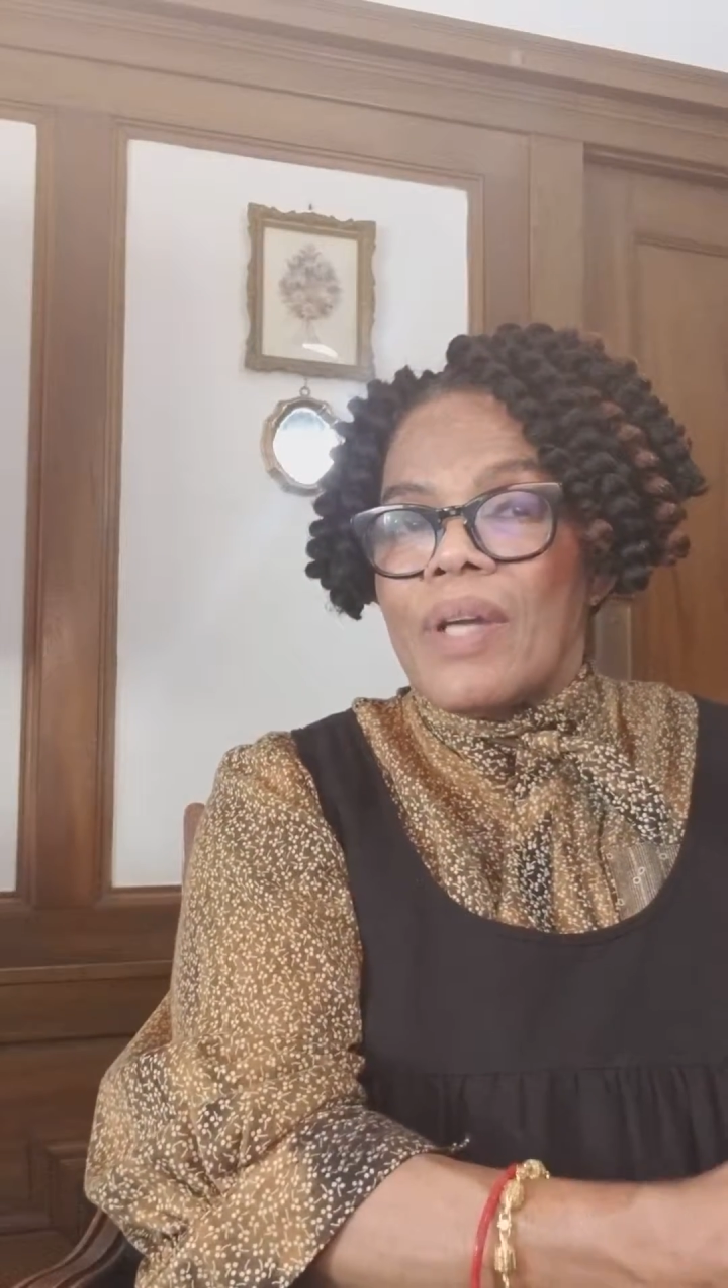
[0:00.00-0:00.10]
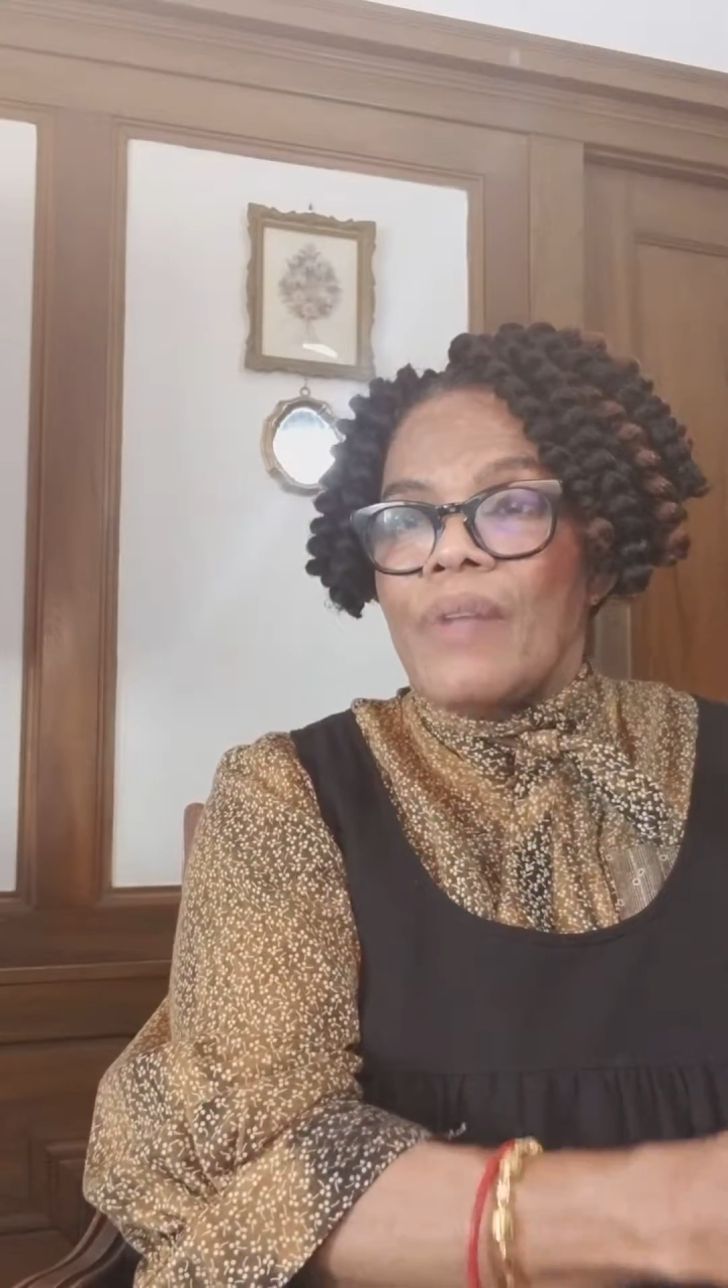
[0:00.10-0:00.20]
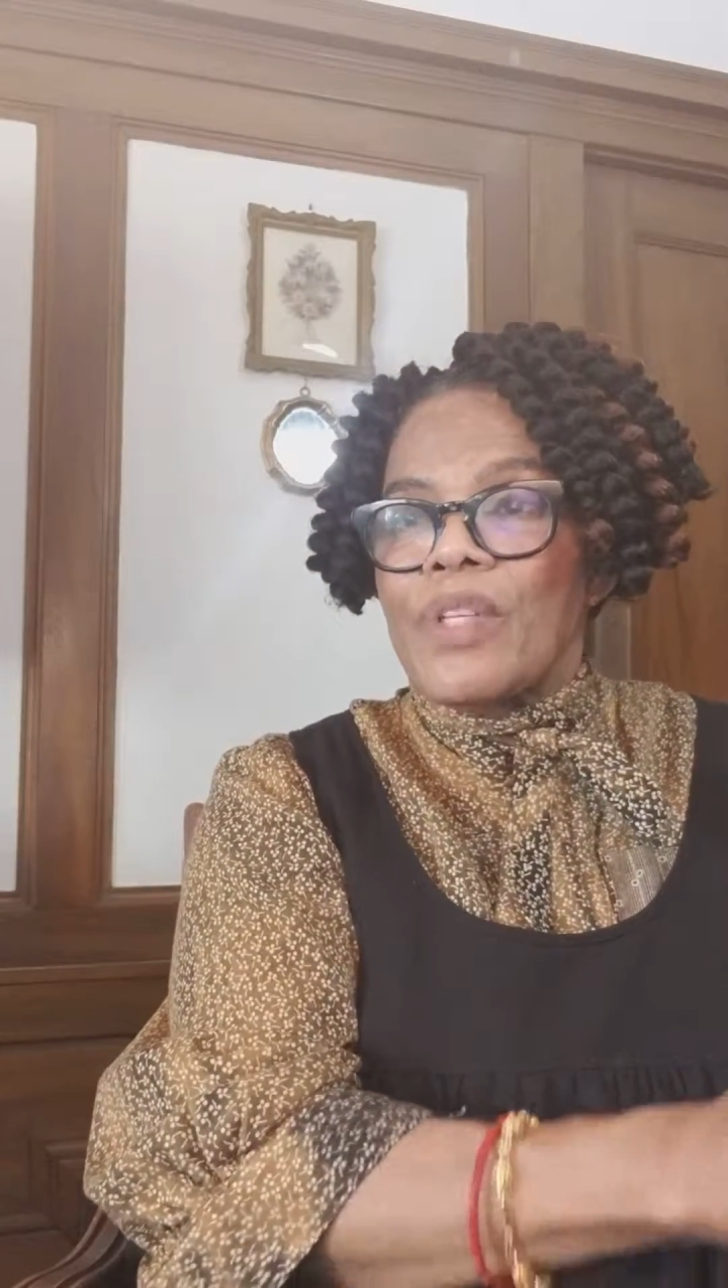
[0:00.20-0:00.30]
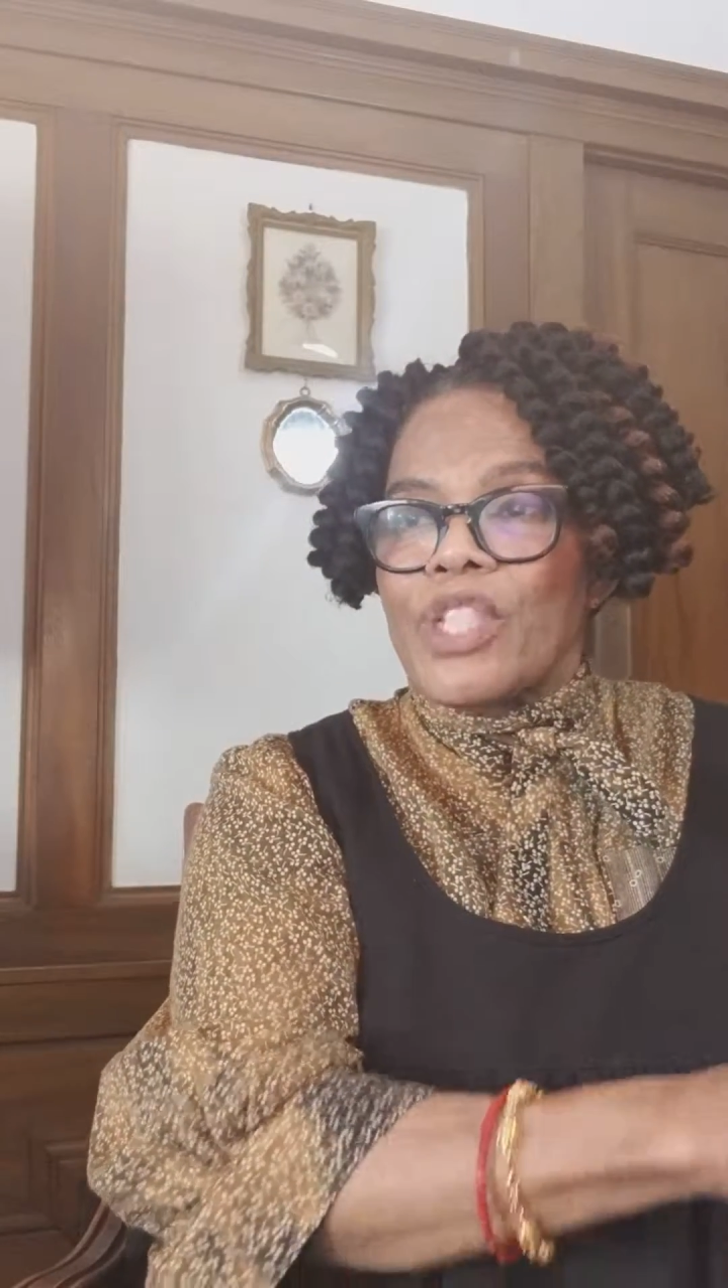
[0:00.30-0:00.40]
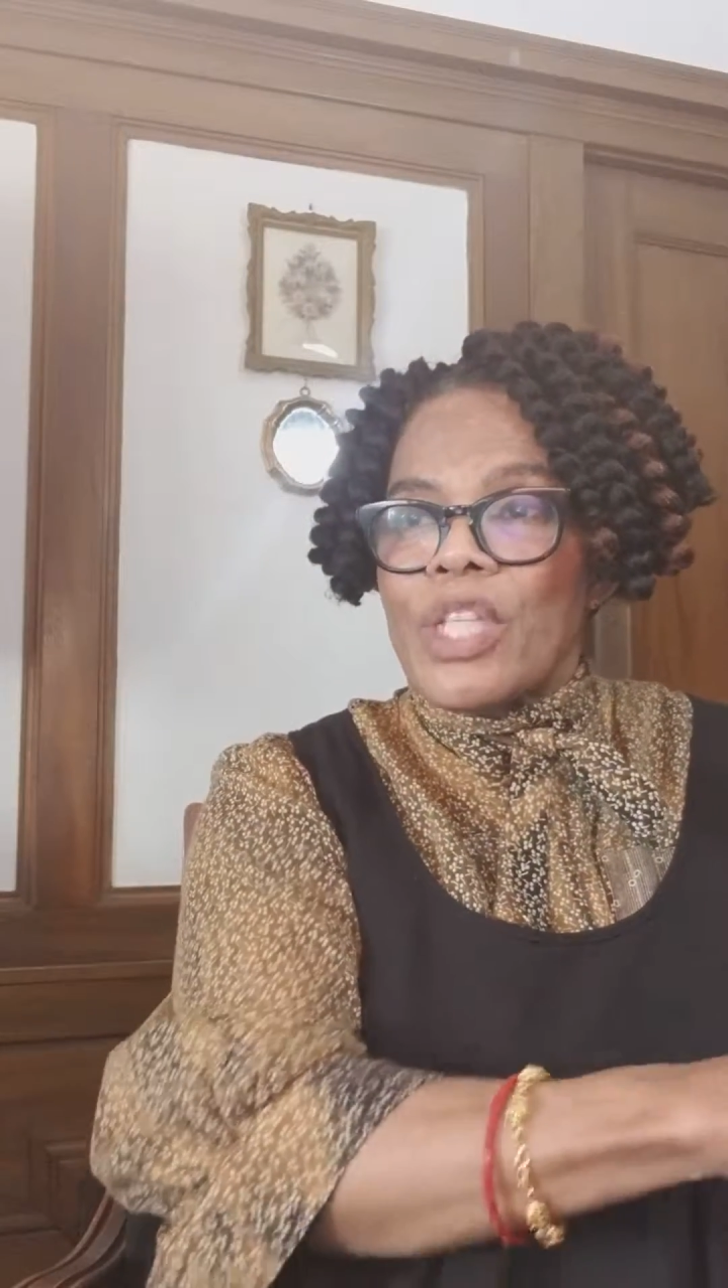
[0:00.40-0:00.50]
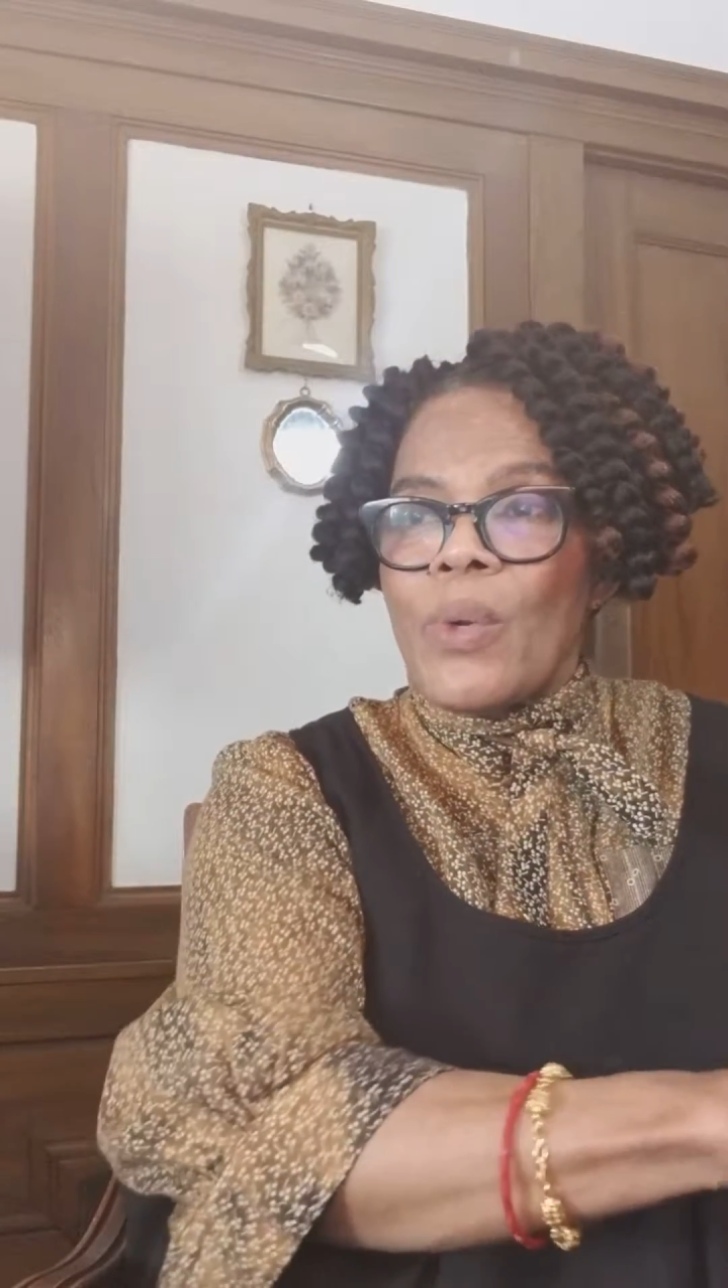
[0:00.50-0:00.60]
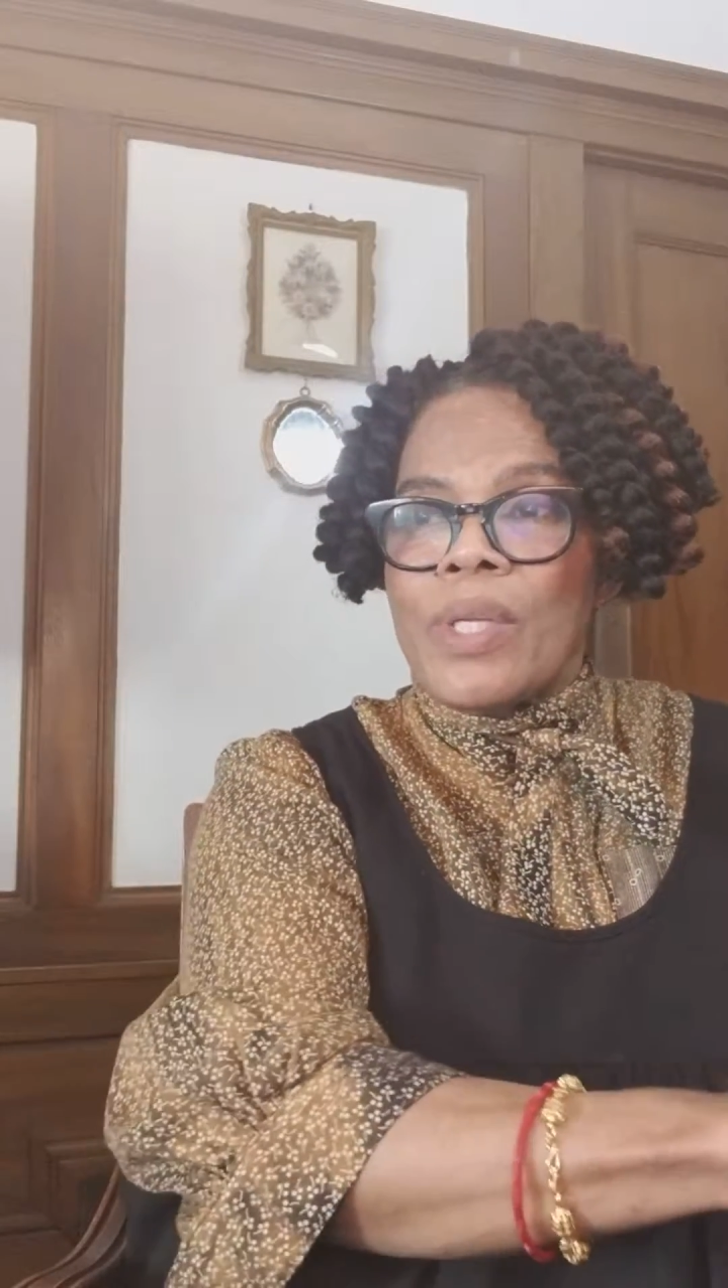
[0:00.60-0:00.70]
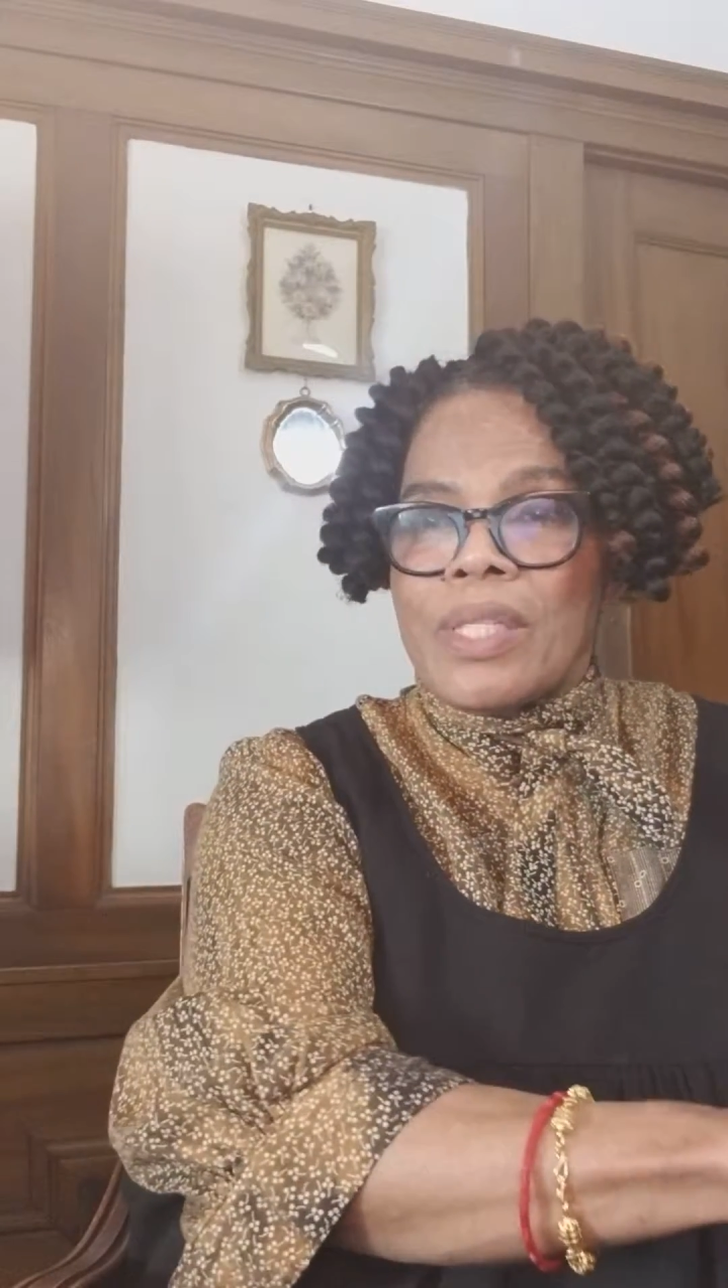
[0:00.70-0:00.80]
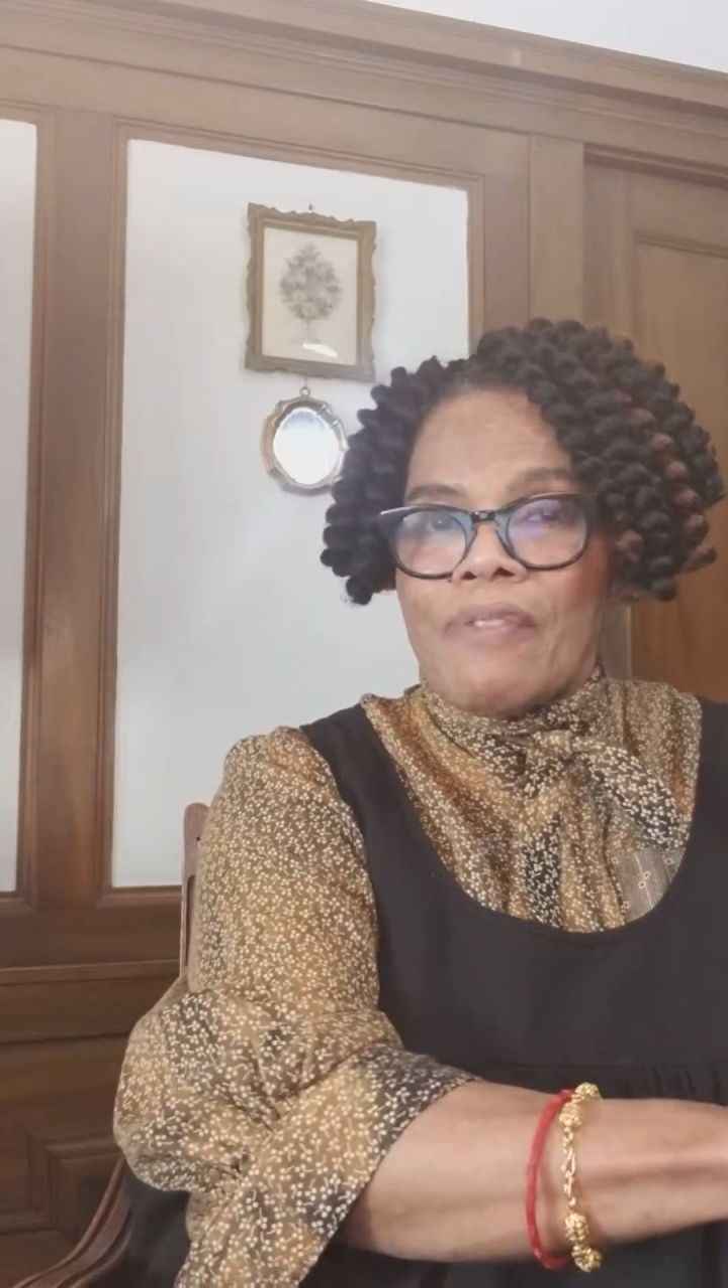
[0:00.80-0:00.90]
on the shoulders